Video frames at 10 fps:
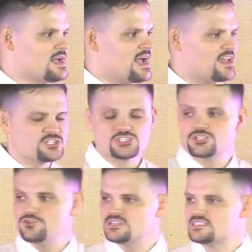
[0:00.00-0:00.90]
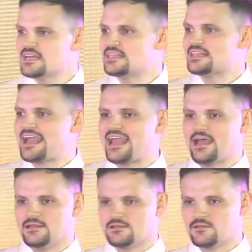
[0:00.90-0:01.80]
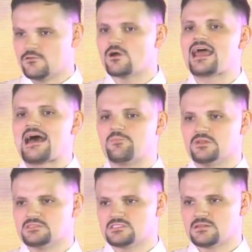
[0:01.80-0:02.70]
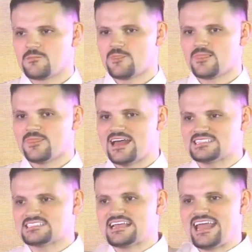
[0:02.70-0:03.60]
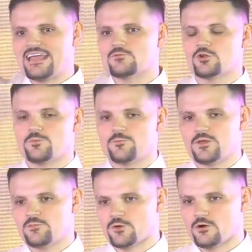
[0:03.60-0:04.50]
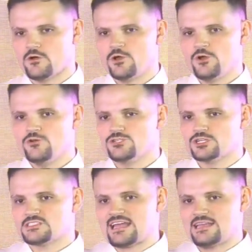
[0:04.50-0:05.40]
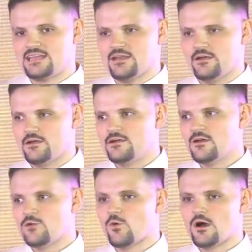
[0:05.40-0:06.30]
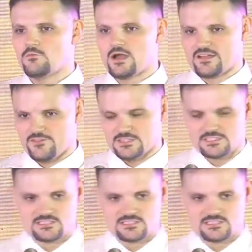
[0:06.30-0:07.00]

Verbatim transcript: And as soon as they land, what happens? that same group of people who just had dinner want breakfast.